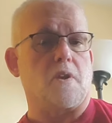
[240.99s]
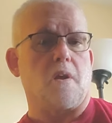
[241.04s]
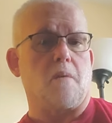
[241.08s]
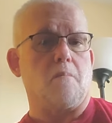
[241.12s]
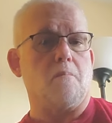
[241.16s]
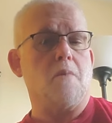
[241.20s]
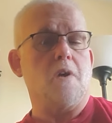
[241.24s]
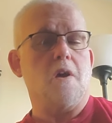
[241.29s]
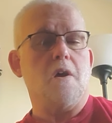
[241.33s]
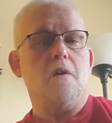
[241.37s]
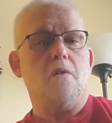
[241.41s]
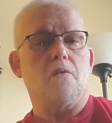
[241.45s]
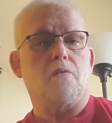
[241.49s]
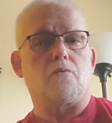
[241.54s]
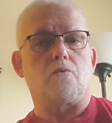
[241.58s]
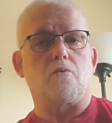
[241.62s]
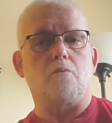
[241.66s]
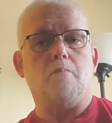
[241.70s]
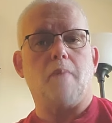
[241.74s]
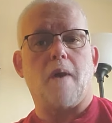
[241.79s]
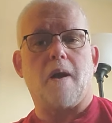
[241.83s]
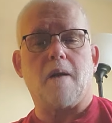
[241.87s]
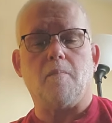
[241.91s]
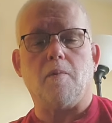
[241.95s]
them
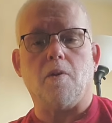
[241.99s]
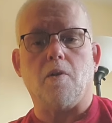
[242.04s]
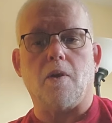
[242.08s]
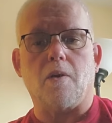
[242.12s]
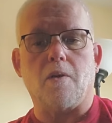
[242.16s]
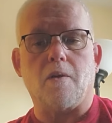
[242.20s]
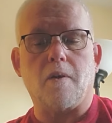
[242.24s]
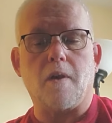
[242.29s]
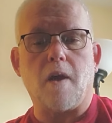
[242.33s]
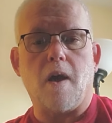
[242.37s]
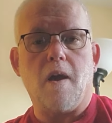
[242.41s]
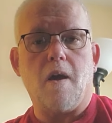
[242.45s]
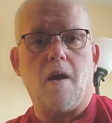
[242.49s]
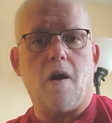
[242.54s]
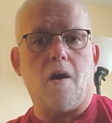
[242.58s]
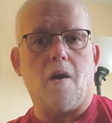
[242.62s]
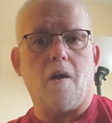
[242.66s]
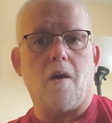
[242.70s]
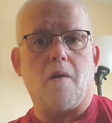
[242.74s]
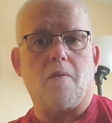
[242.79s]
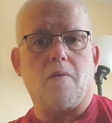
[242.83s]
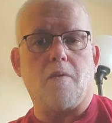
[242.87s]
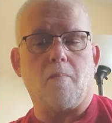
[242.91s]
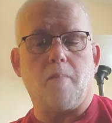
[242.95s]
through Babylon,
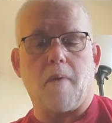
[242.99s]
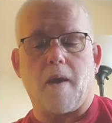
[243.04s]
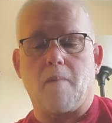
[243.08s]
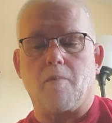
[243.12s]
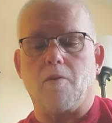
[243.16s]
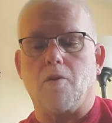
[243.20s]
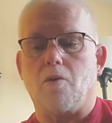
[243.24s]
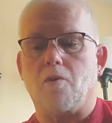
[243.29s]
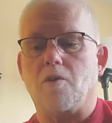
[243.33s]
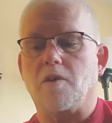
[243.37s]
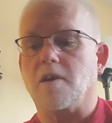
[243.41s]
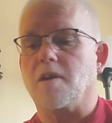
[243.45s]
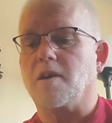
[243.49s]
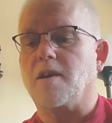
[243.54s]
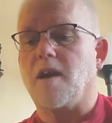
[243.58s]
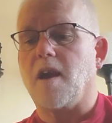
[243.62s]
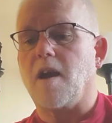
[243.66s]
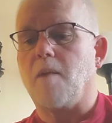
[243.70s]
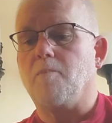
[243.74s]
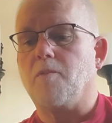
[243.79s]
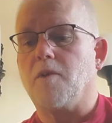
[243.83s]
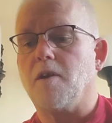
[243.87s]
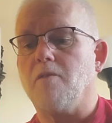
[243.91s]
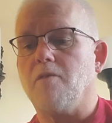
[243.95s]
the Babylonian
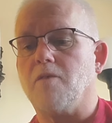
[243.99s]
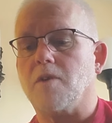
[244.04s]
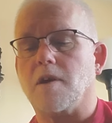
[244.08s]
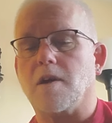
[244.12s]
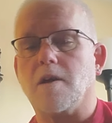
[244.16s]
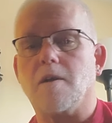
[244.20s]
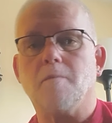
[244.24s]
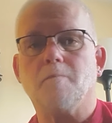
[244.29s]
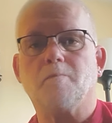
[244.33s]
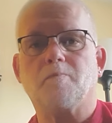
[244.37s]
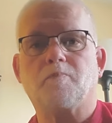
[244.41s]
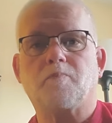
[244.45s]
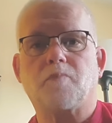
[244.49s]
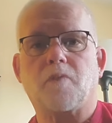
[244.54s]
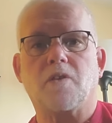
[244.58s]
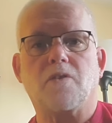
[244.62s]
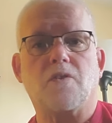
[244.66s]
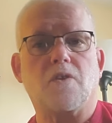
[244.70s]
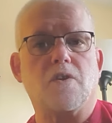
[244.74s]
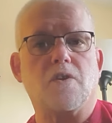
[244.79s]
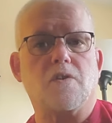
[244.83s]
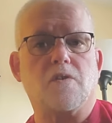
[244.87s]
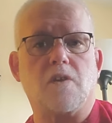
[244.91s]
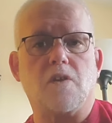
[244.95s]
captivity.
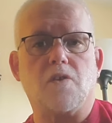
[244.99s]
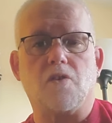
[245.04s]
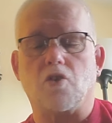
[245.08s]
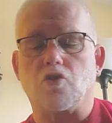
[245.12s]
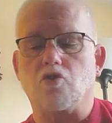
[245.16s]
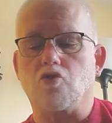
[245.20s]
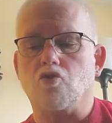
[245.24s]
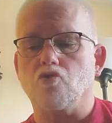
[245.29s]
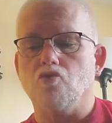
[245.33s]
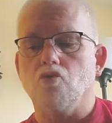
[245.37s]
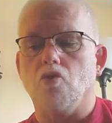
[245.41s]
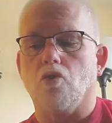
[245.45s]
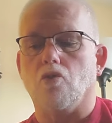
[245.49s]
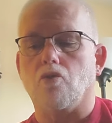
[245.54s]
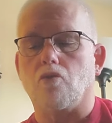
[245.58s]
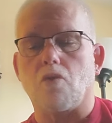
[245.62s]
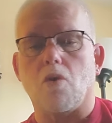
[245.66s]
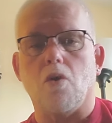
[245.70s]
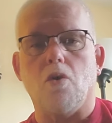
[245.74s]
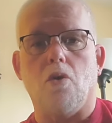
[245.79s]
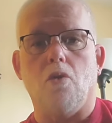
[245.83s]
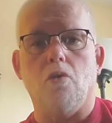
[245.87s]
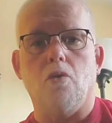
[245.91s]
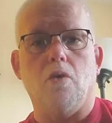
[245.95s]
So you see the dual
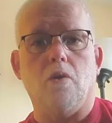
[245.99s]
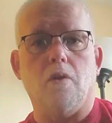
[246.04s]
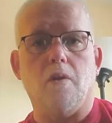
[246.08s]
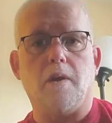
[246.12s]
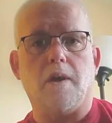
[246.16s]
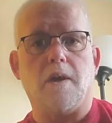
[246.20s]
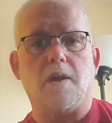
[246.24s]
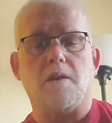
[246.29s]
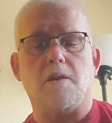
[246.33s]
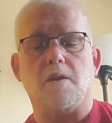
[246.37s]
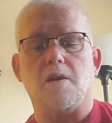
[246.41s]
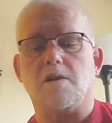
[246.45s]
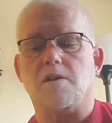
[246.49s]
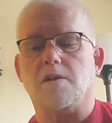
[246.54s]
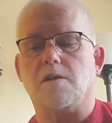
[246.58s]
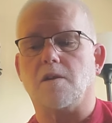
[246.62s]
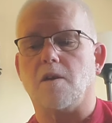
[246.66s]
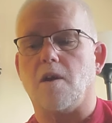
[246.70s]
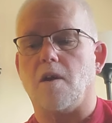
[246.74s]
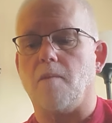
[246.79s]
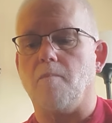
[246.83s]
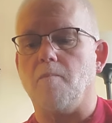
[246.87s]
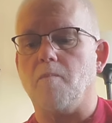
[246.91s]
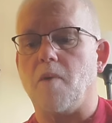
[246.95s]
role in this
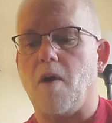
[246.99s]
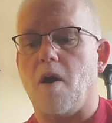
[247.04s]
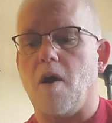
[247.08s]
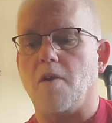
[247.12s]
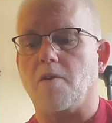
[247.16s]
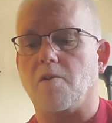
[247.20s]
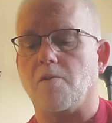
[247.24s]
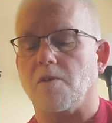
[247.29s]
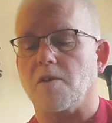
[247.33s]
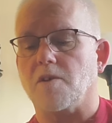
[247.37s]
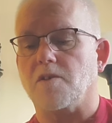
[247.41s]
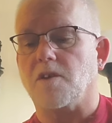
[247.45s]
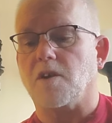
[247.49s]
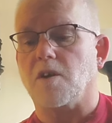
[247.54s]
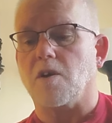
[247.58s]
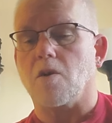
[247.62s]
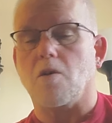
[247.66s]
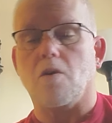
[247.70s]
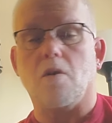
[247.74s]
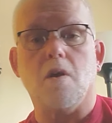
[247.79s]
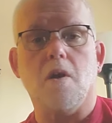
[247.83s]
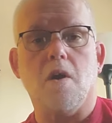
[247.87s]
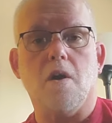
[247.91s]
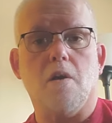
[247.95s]
utterance
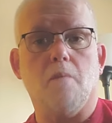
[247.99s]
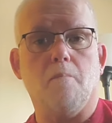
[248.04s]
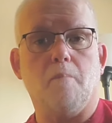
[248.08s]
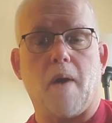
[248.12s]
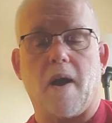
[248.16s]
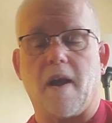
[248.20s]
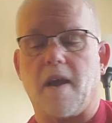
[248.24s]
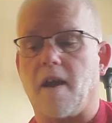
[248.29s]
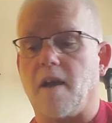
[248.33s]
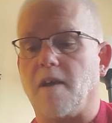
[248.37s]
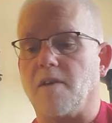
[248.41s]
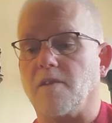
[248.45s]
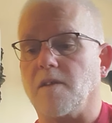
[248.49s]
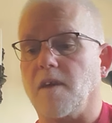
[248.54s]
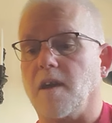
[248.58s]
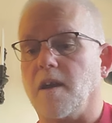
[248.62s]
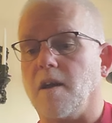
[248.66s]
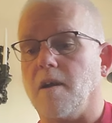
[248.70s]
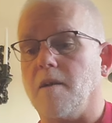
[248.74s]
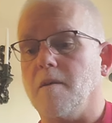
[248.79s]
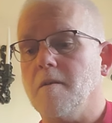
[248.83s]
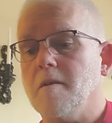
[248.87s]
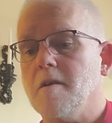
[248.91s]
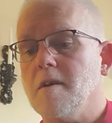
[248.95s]
here by
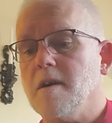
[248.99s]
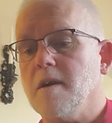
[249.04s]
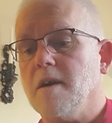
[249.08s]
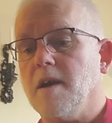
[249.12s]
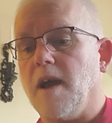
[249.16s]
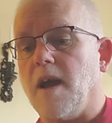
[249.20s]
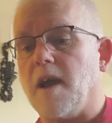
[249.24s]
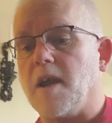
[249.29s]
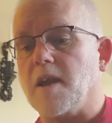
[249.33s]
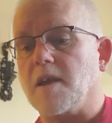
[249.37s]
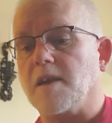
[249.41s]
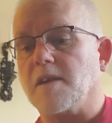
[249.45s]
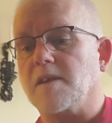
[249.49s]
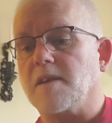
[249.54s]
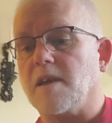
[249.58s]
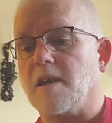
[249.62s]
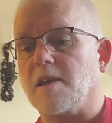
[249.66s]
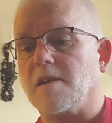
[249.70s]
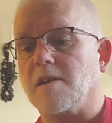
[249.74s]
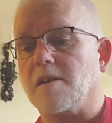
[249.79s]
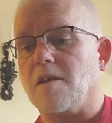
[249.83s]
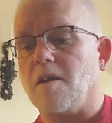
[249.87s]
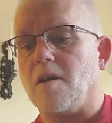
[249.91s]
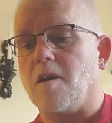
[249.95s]
Isaiah. And he
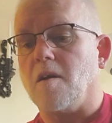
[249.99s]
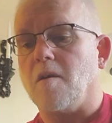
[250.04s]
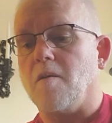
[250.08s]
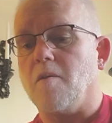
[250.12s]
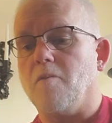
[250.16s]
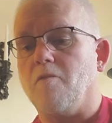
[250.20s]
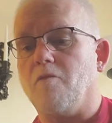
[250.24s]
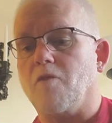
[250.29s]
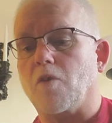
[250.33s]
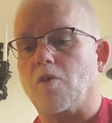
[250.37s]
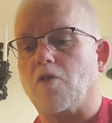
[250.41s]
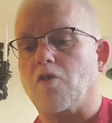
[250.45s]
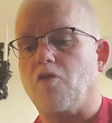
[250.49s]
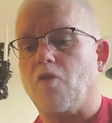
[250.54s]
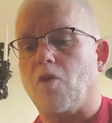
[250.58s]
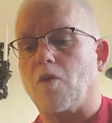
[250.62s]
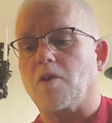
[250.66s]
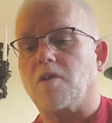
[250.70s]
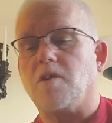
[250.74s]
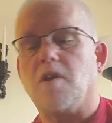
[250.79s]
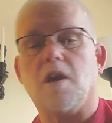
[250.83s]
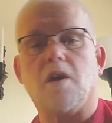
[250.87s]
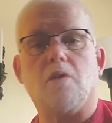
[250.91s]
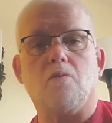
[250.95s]
says, verse
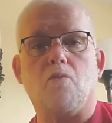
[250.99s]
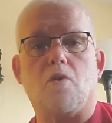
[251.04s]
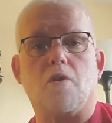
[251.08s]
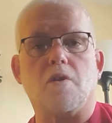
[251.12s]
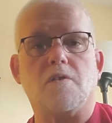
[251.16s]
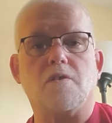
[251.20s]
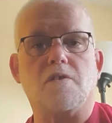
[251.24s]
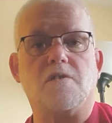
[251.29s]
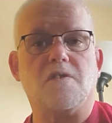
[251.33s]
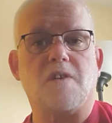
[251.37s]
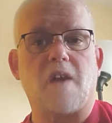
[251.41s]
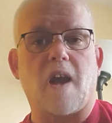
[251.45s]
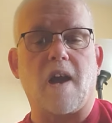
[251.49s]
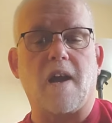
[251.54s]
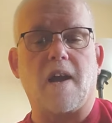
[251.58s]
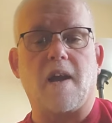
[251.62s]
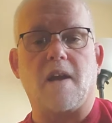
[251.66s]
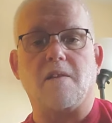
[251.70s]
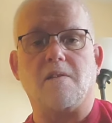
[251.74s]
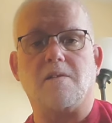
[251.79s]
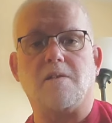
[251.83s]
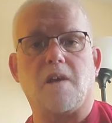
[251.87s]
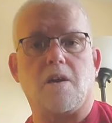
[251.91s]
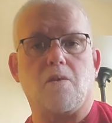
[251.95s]
14, what does
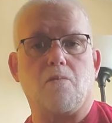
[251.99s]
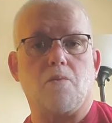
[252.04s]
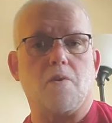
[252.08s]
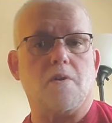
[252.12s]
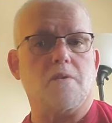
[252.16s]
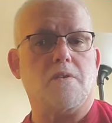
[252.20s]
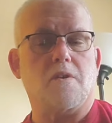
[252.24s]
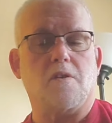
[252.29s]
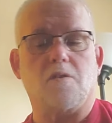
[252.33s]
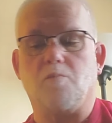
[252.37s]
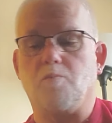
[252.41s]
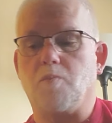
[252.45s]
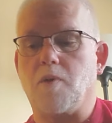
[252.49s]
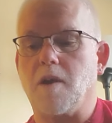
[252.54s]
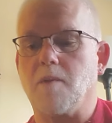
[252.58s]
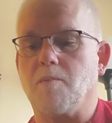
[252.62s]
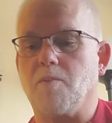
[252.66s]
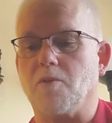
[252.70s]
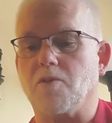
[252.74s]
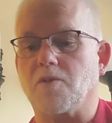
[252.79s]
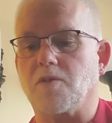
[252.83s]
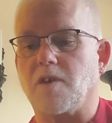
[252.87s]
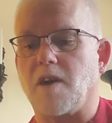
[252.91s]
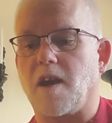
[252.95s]
Zion say? What does his
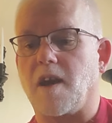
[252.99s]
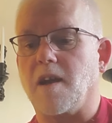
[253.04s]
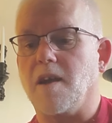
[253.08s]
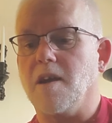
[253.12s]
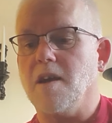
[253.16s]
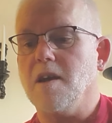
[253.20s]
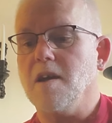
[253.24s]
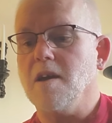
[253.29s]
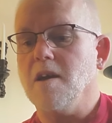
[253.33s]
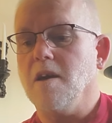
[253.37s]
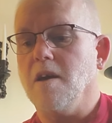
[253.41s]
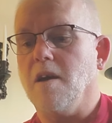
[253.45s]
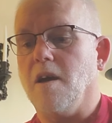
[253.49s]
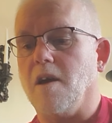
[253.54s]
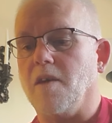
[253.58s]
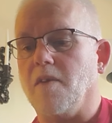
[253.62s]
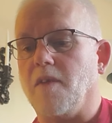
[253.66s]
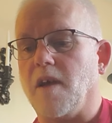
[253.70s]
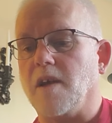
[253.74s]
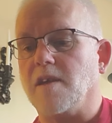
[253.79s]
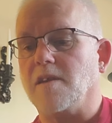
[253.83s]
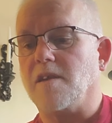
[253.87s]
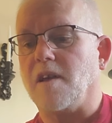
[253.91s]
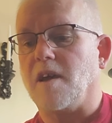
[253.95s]
people say?
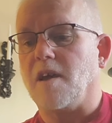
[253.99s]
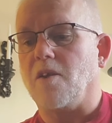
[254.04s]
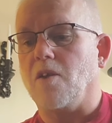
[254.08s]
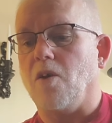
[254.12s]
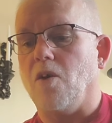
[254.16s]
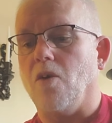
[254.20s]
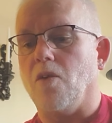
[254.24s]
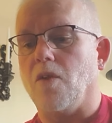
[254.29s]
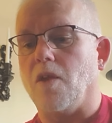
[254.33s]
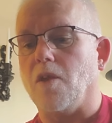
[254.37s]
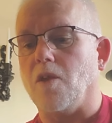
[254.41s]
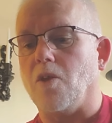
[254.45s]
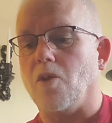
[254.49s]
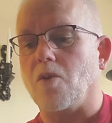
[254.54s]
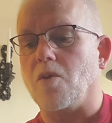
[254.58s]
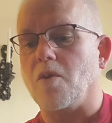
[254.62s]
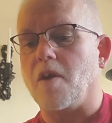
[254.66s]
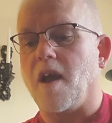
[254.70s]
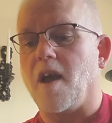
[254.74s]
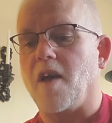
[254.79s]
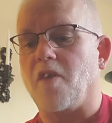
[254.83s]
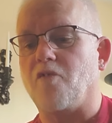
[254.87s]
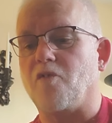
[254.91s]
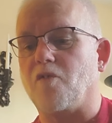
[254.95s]
They said, "Oh, the
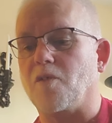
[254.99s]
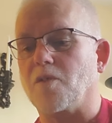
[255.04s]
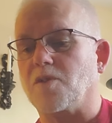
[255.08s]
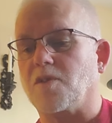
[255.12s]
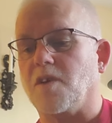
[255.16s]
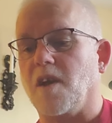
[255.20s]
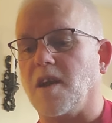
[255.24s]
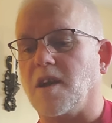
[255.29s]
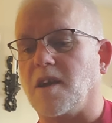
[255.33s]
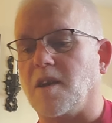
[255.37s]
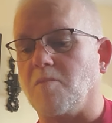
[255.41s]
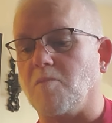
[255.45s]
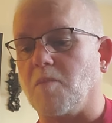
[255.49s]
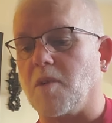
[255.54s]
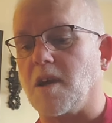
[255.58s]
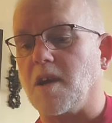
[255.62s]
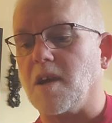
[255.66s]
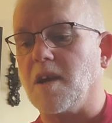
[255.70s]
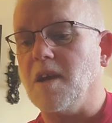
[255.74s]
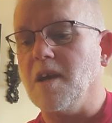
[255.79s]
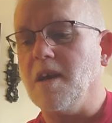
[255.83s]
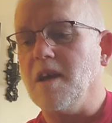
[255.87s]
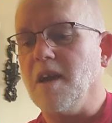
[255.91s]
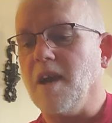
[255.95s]
Lord hath forsaken
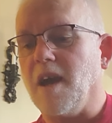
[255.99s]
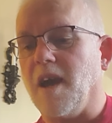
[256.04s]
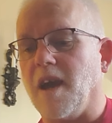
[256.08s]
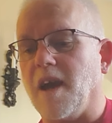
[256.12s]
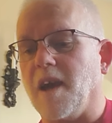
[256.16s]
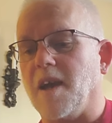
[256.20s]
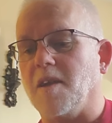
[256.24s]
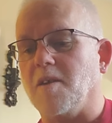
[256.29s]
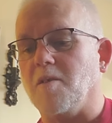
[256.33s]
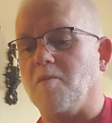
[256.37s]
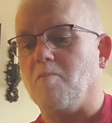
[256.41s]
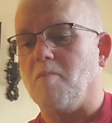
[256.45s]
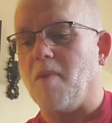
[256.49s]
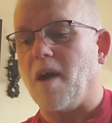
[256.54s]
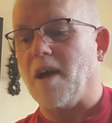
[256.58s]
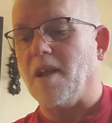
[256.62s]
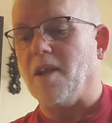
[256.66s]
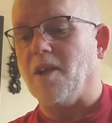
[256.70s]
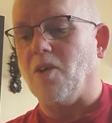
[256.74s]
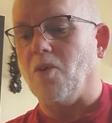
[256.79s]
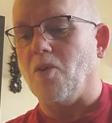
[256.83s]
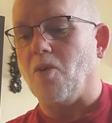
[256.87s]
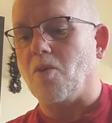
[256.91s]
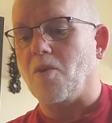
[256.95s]
me, and my
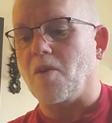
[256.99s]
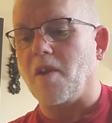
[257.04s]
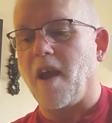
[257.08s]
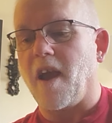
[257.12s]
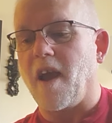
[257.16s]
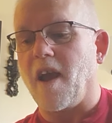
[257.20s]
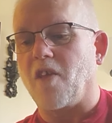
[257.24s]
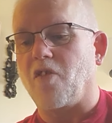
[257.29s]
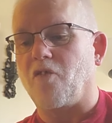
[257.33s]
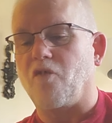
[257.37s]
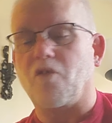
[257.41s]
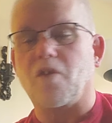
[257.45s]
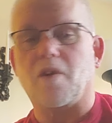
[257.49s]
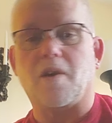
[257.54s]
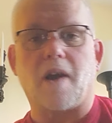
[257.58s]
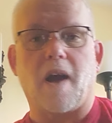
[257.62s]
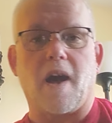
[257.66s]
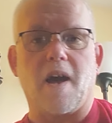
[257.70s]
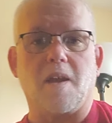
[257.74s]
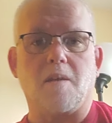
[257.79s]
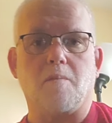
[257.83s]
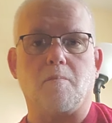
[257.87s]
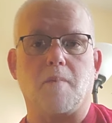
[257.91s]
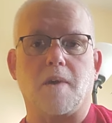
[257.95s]
Lord hath
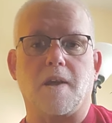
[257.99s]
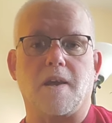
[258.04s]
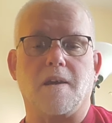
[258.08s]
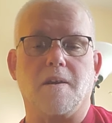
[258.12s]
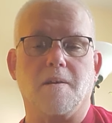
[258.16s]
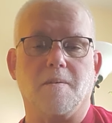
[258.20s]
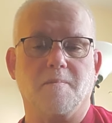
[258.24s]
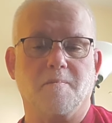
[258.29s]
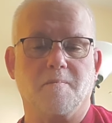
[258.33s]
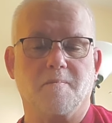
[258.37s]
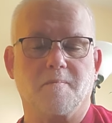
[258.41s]
forgotten me."